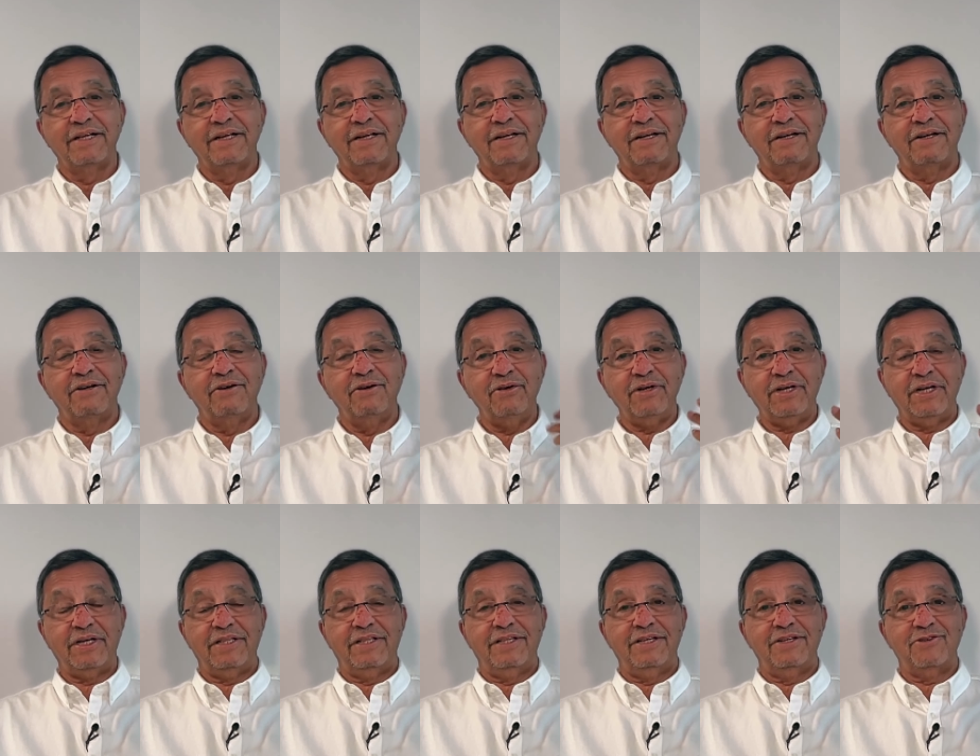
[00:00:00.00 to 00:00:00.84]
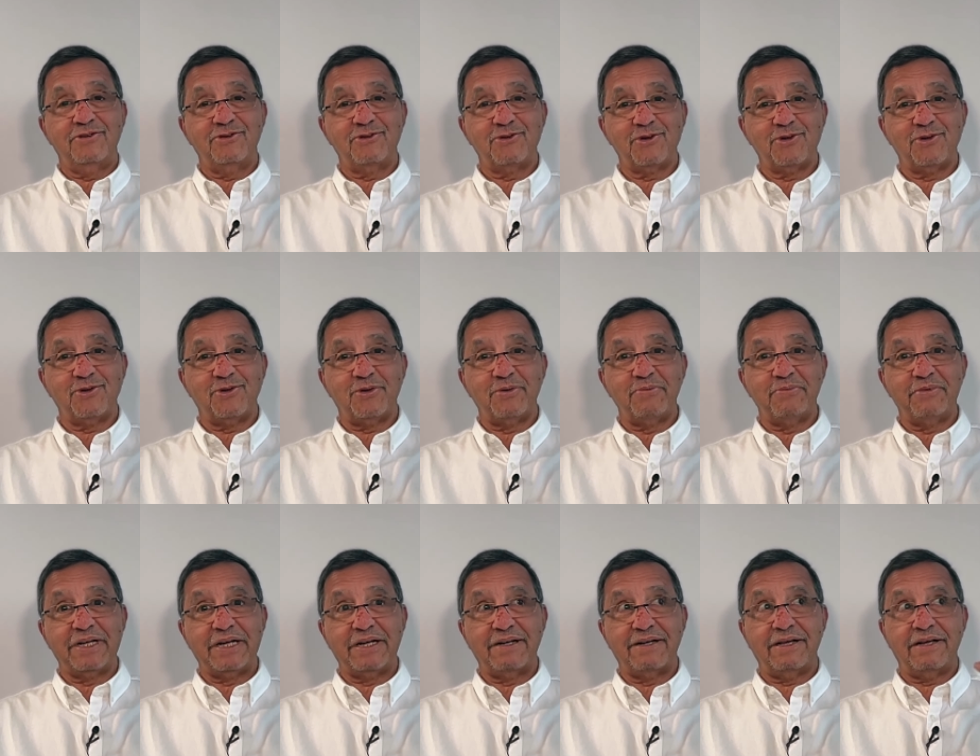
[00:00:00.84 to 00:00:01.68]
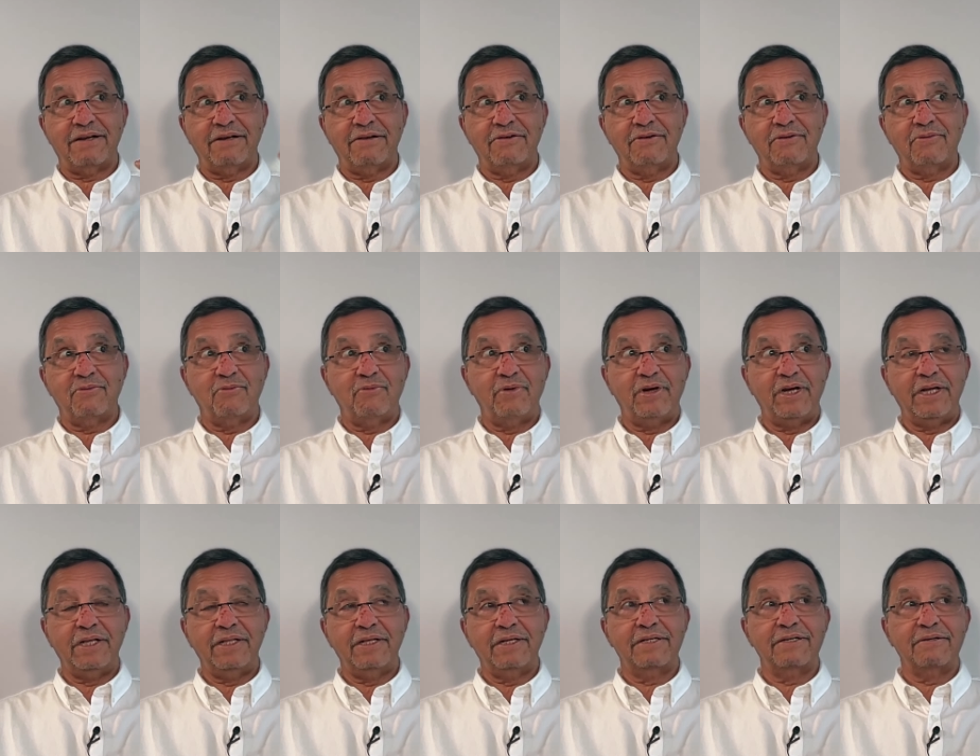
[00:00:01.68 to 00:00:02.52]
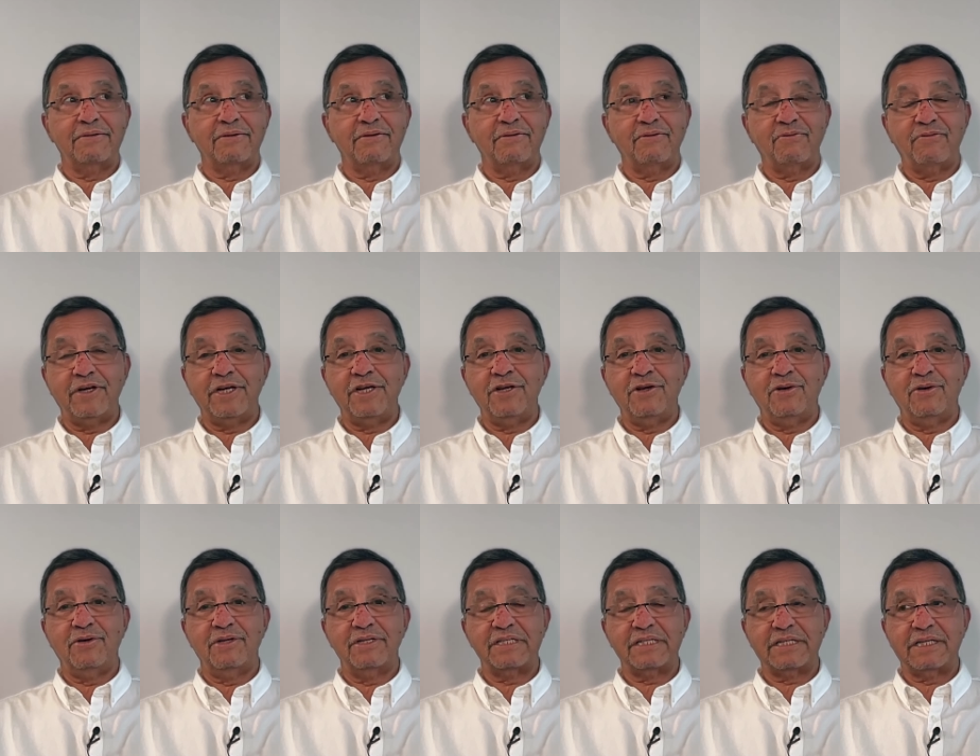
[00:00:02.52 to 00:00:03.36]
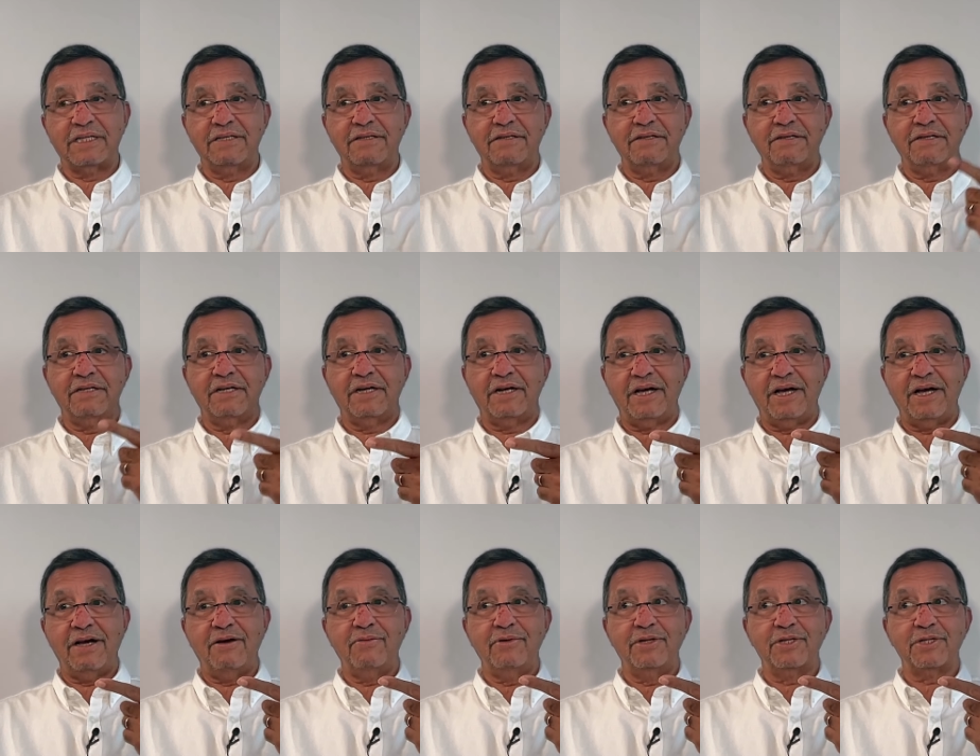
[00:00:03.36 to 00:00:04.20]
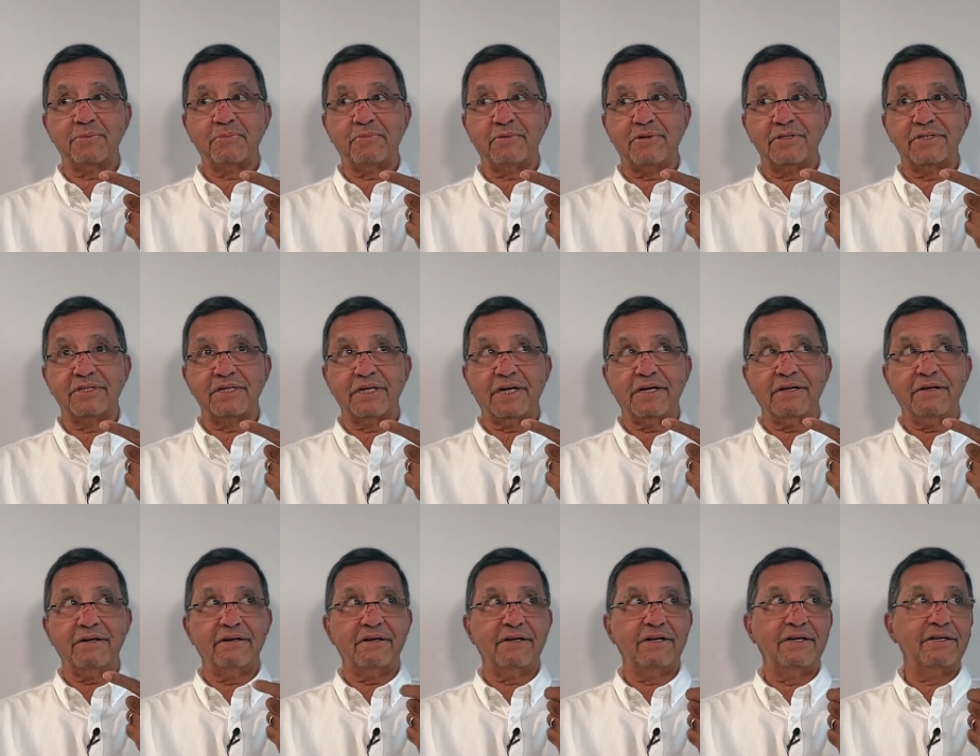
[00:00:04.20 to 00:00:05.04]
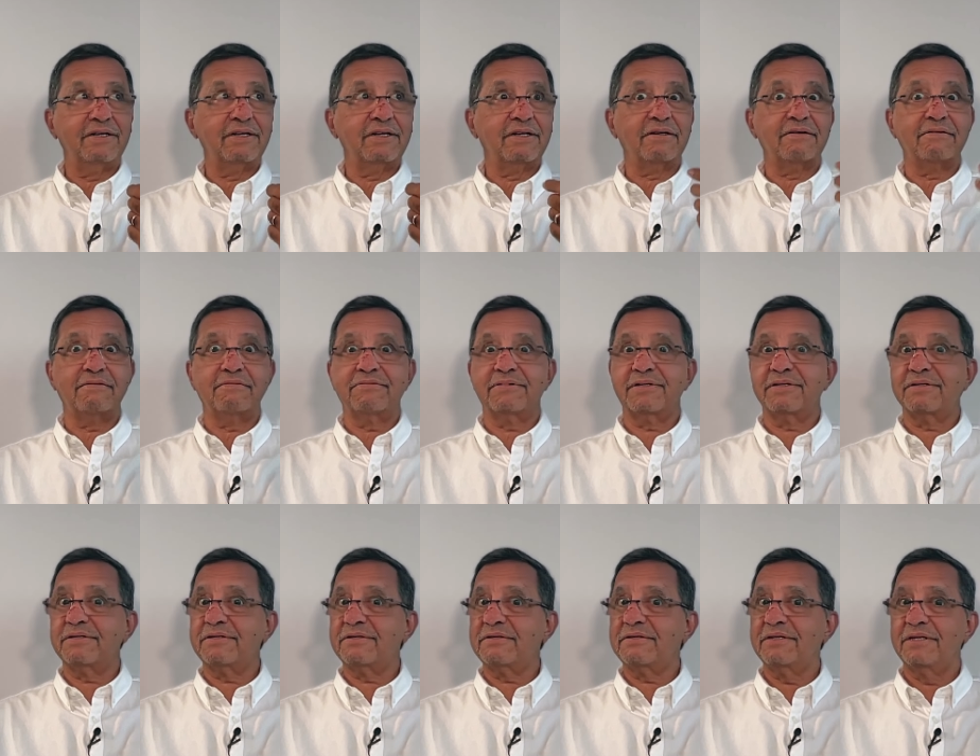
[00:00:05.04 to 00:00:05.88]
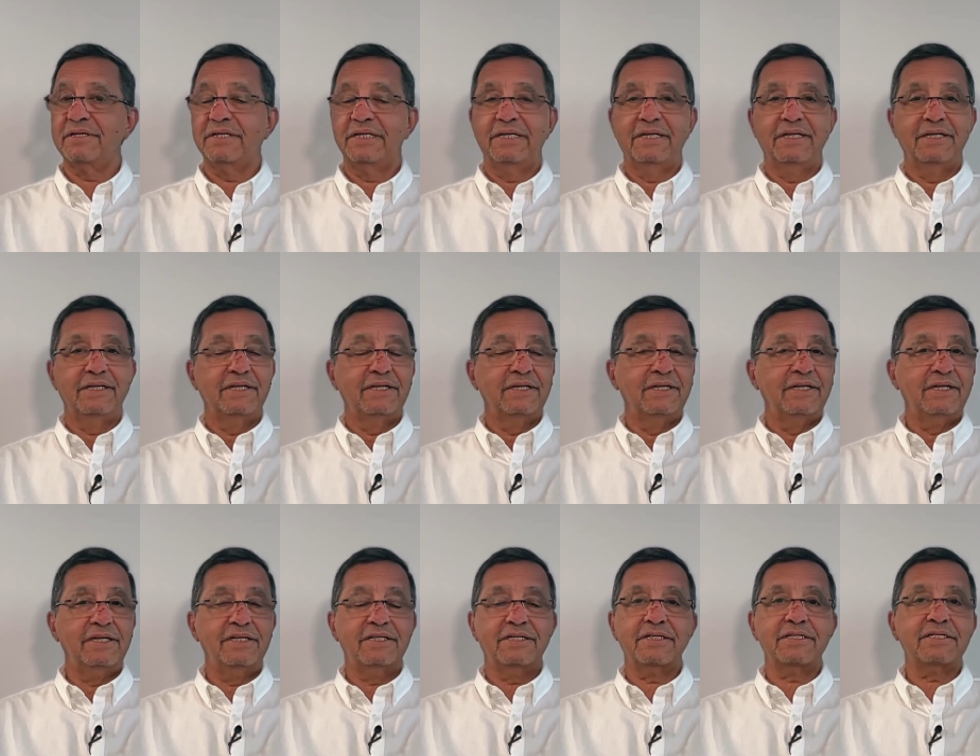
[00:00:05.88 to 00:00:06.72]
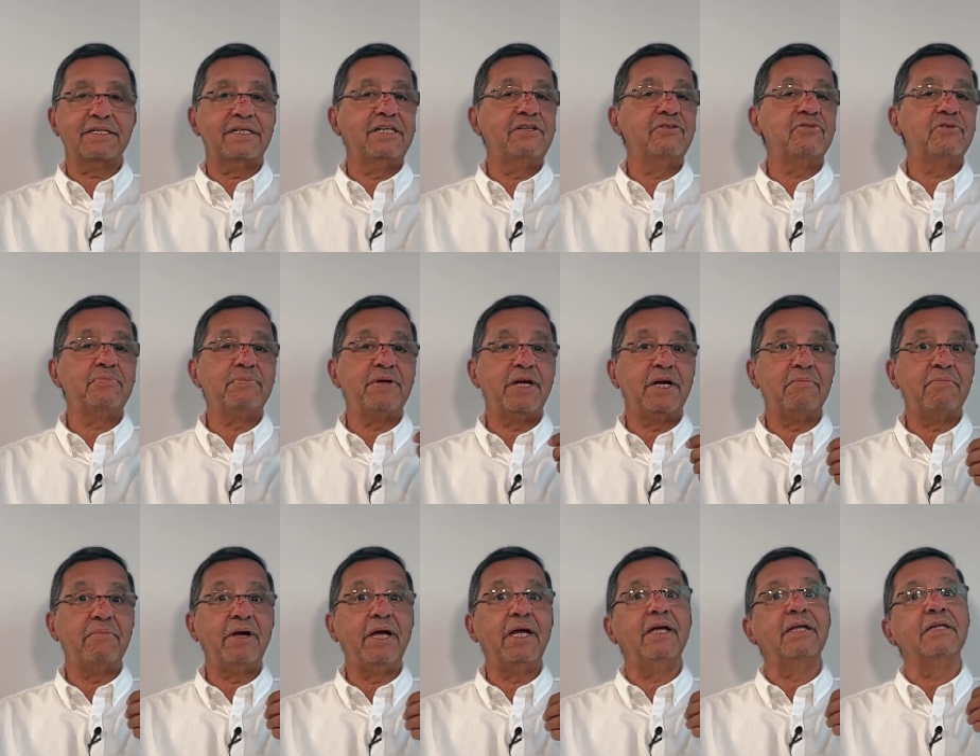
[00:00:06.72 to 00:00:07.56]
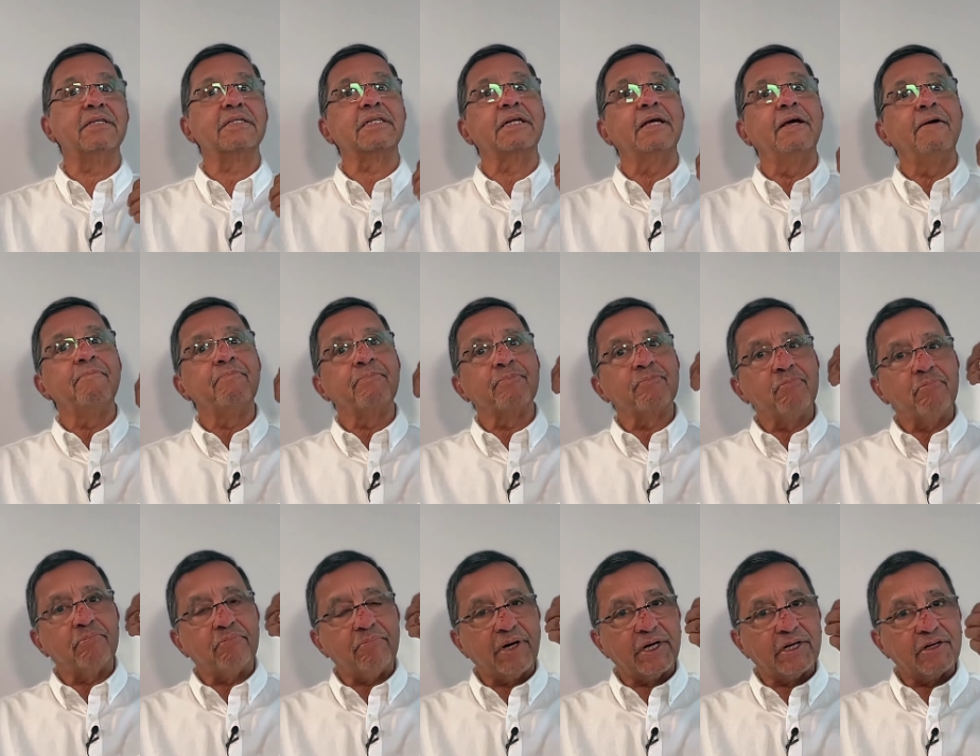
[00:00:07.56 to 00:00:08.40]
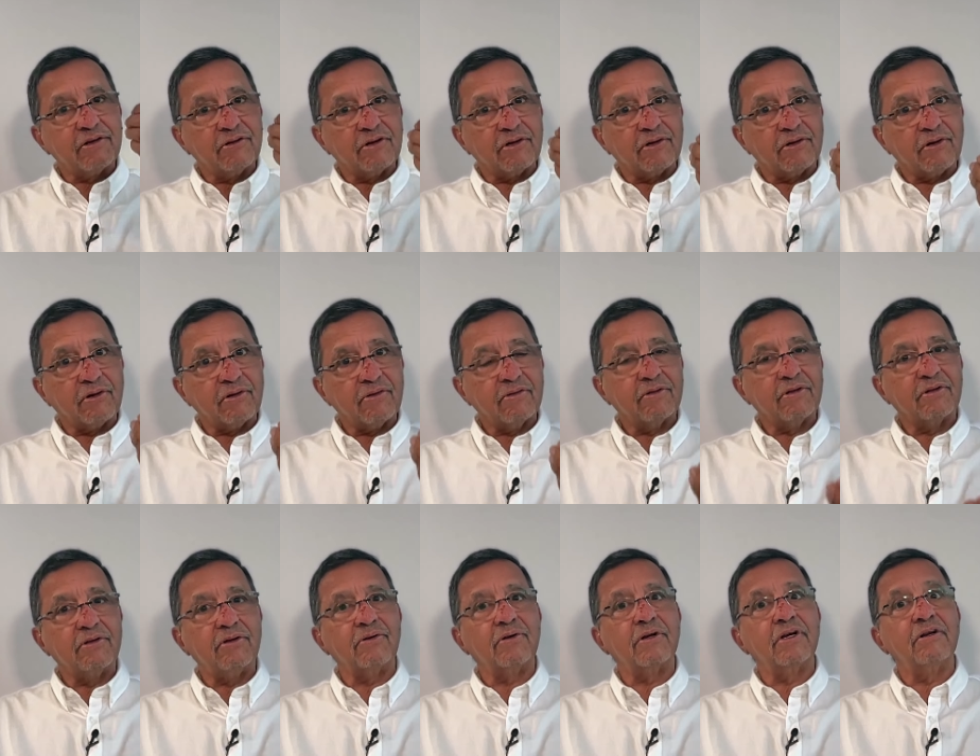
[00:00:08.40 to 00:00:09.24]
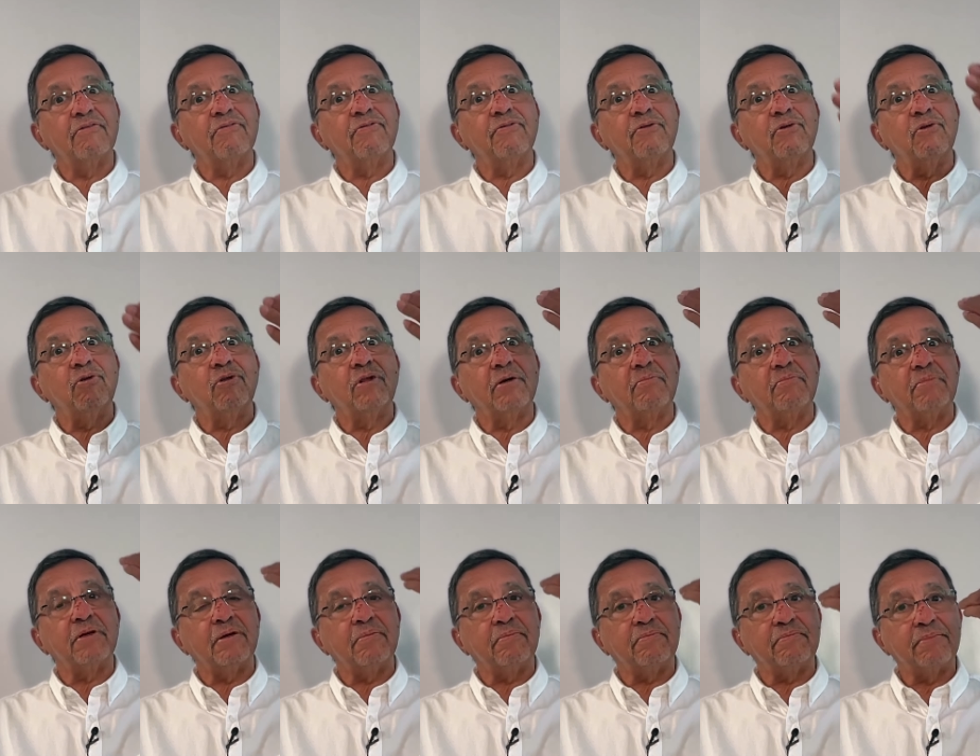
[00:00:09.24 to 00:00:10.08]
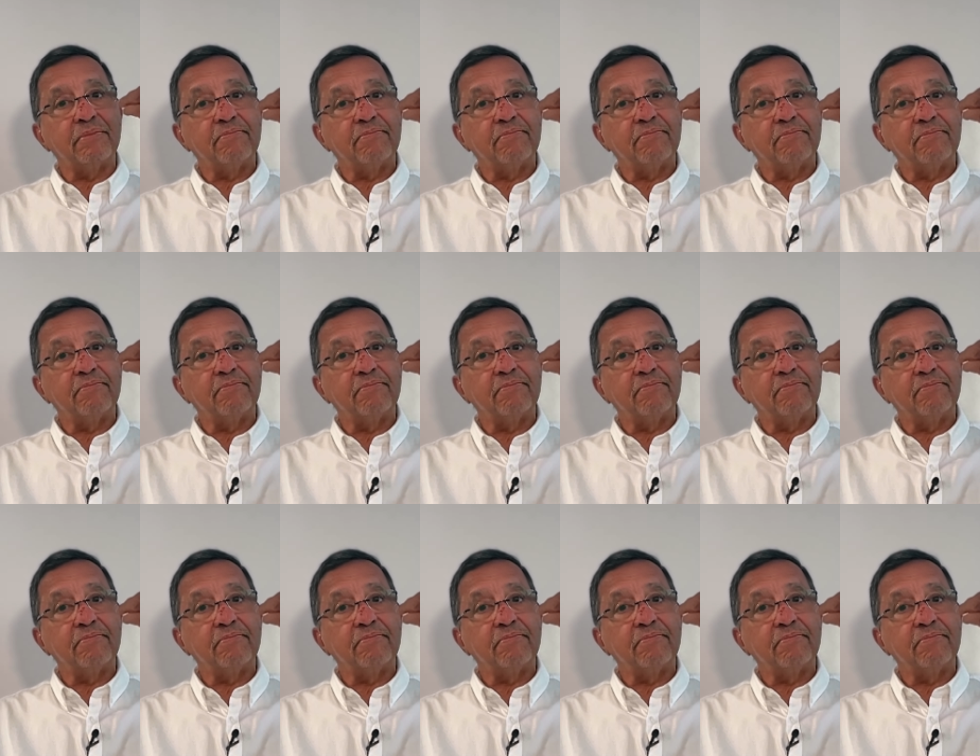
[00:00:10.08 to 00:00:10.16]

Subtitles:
look at this show. I mean, I look where the video is taken and how it's projected, and it just leaves me amazed. But you know, you can fool the